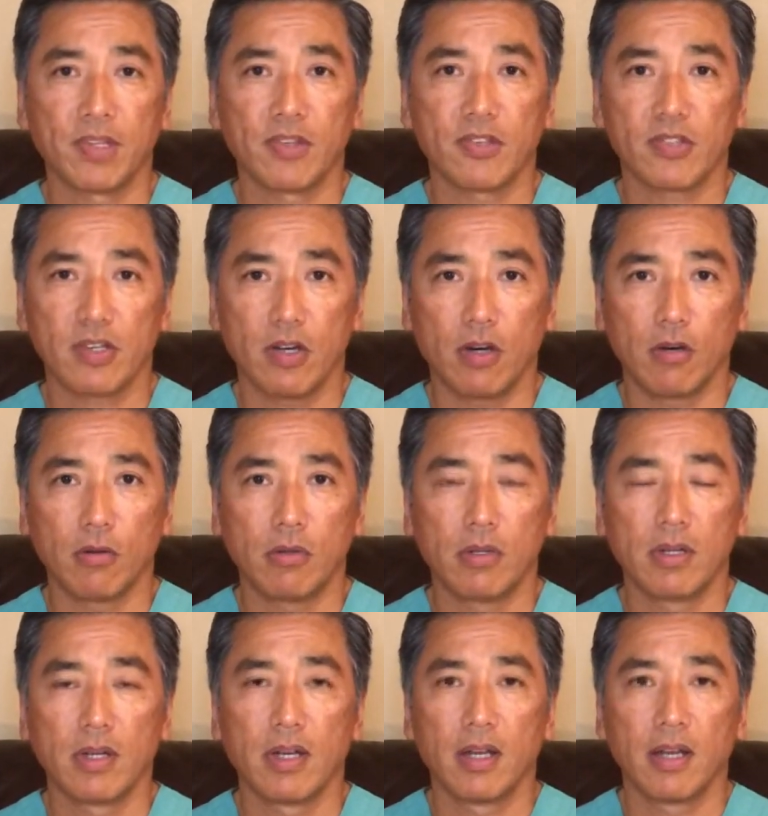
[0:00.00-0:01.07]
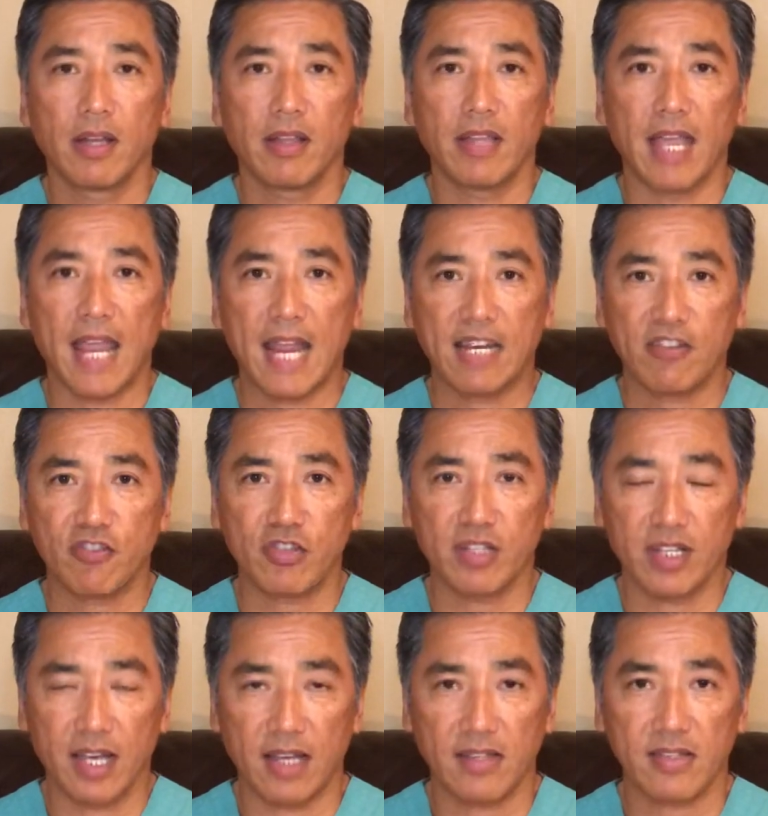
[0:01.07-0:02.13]
So the antigen
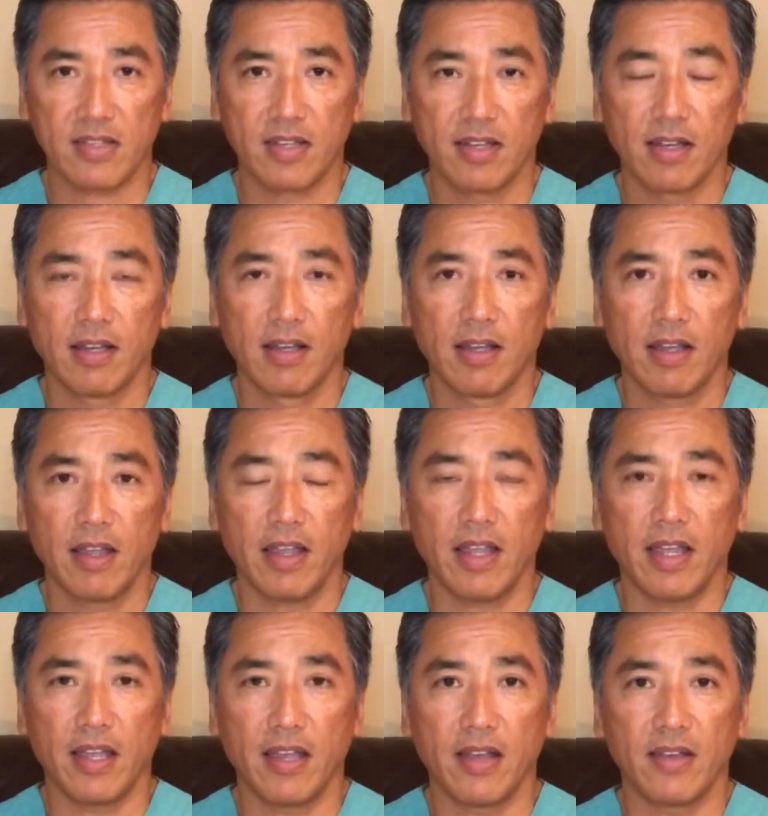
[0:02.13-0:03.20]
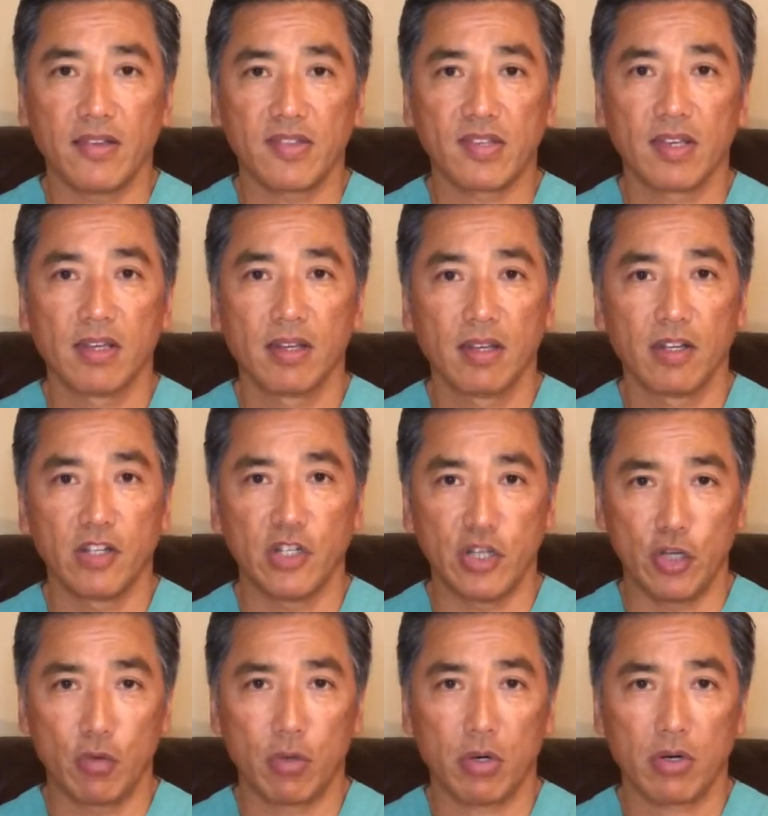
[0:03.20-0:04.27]
test is
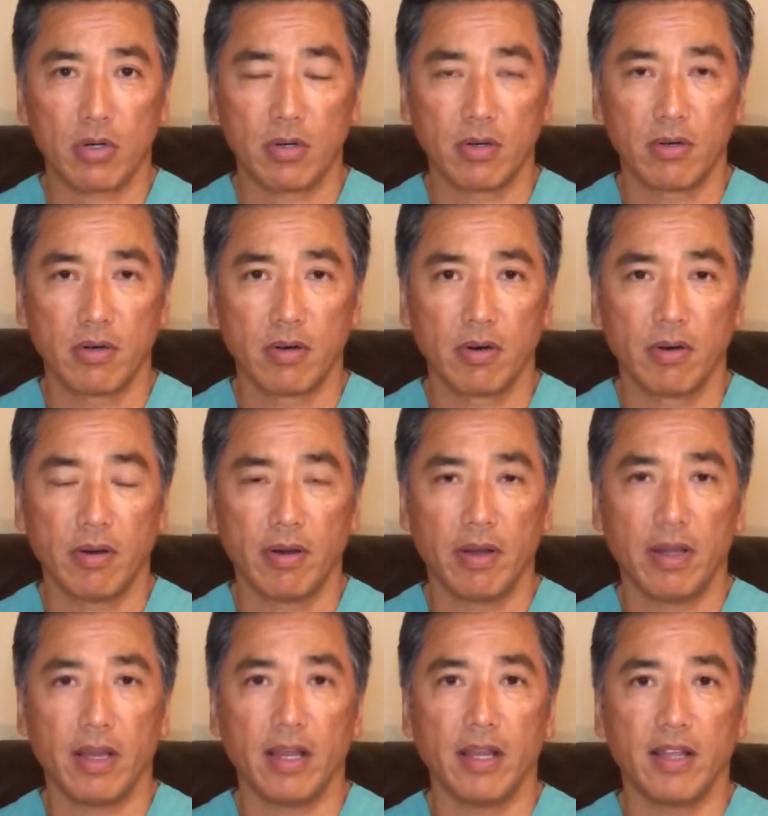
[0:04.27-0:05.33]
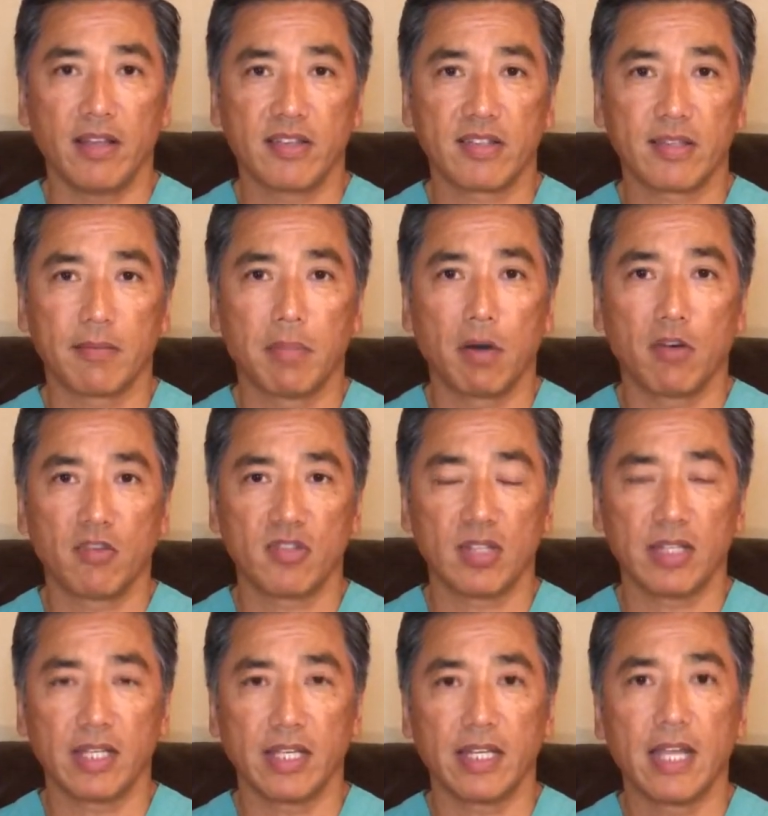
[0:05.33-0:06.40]
newer, is
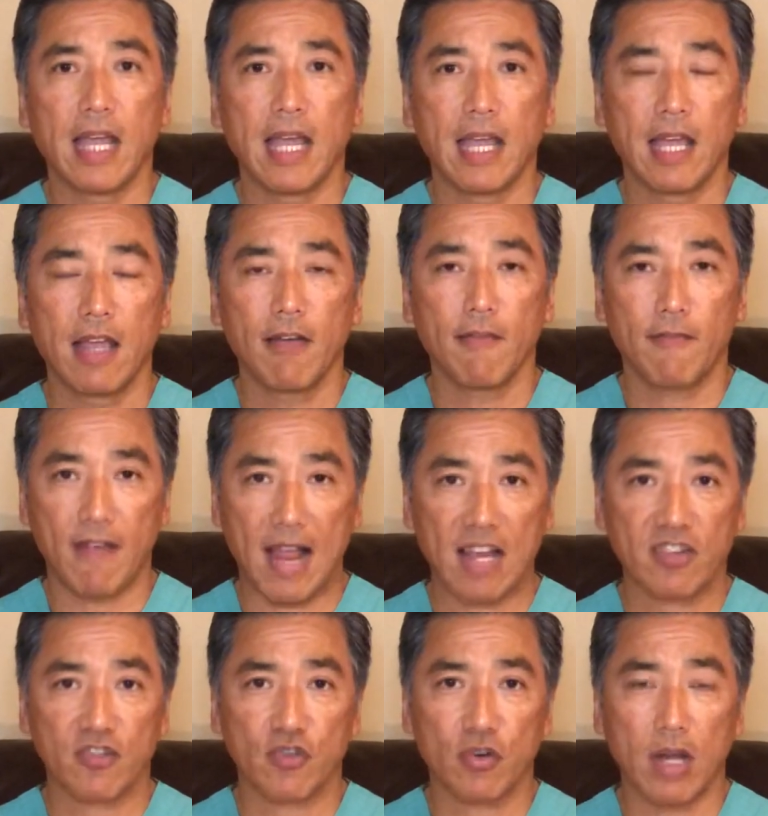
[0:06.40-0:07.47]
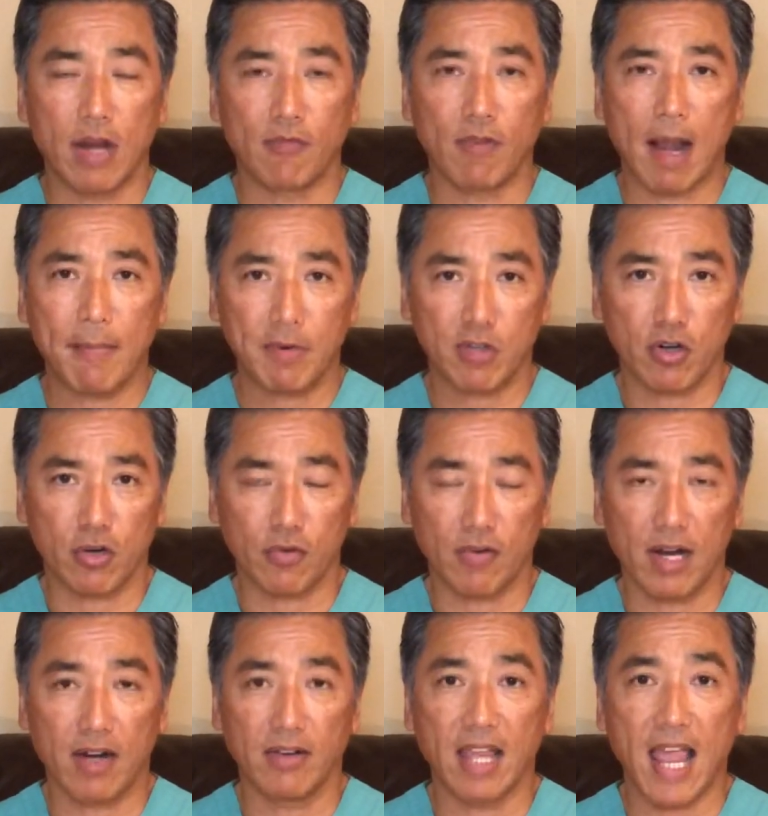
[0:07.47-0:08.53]
supposedly faster and rapid
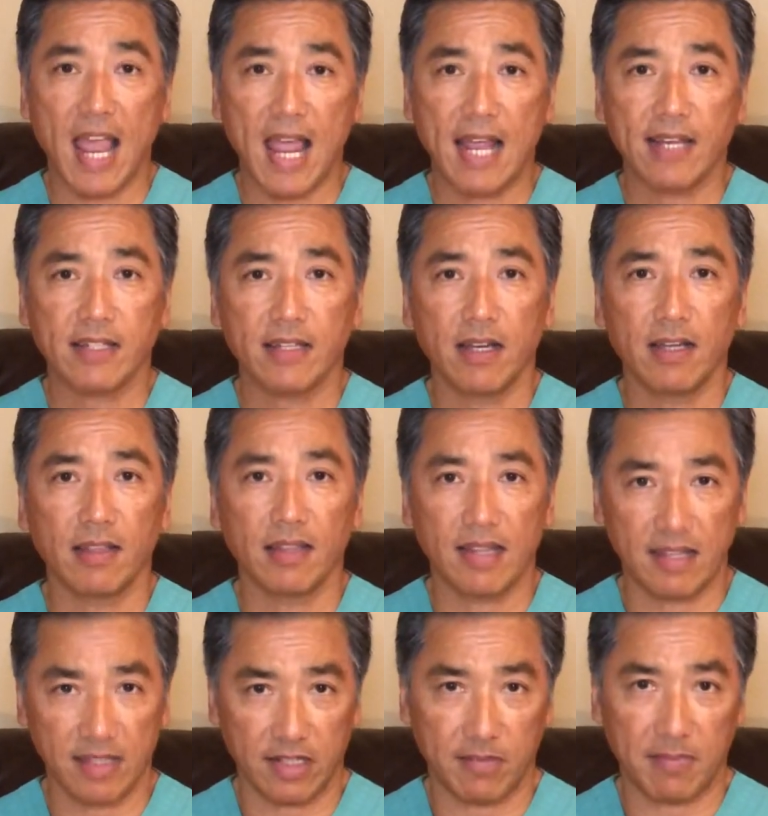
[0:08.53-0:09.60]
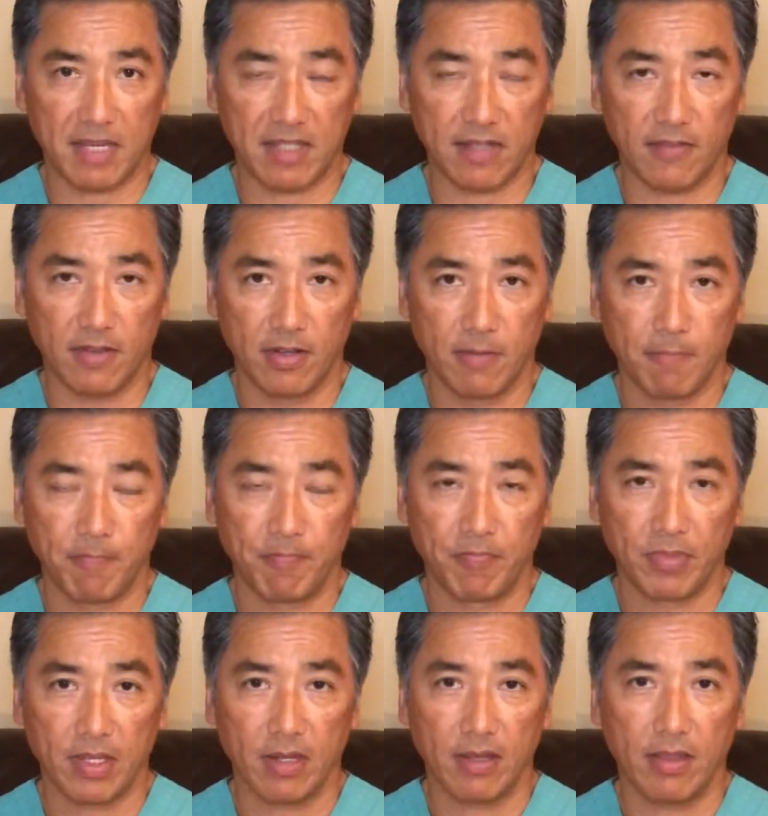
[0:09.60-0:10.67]
turnaround, and less expensive.
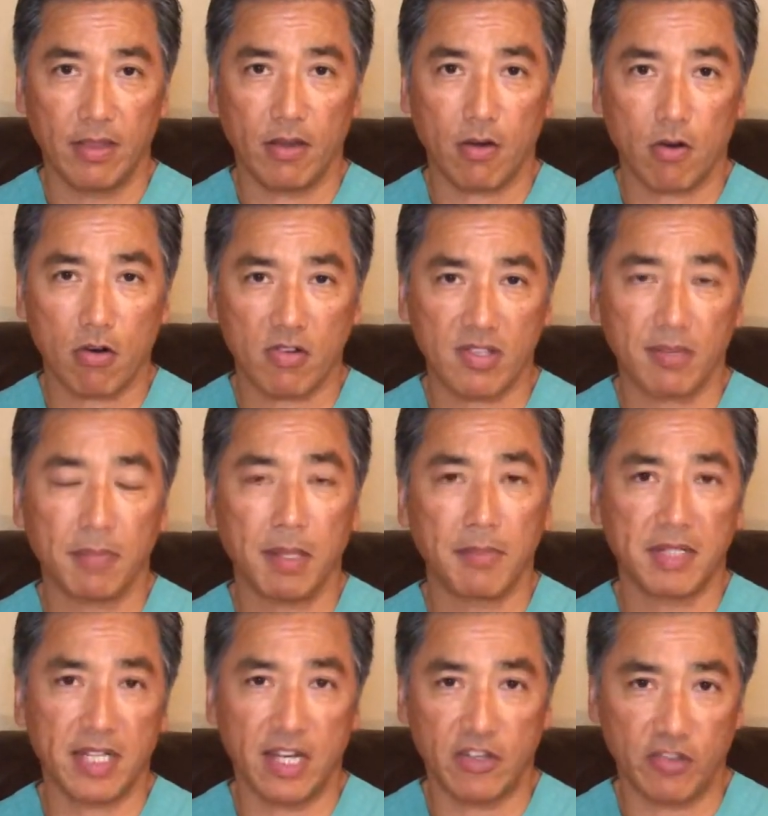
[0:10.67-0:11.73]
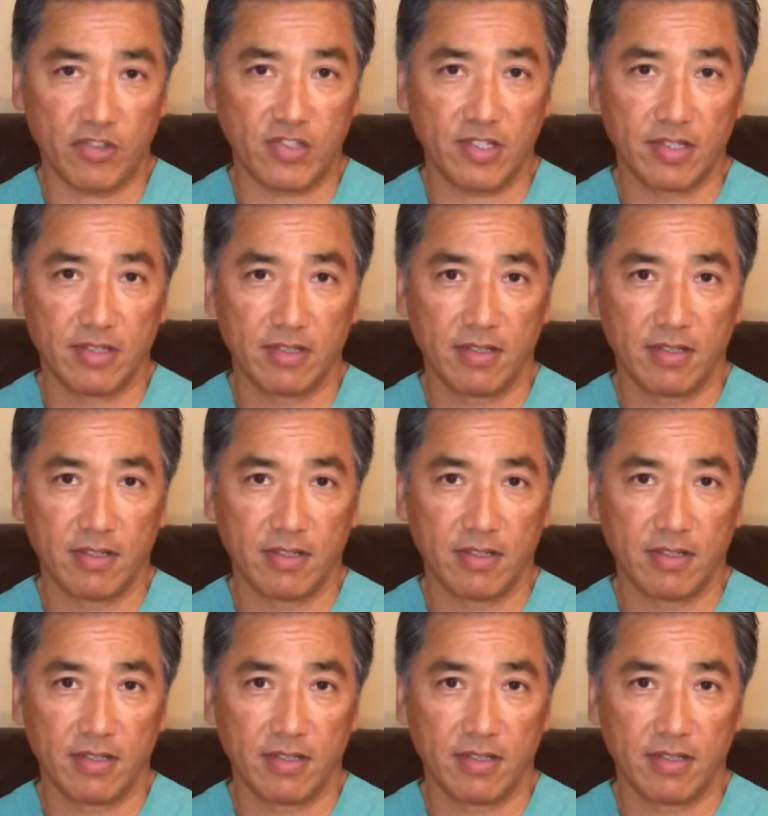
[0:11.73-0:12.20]
There are some limitations.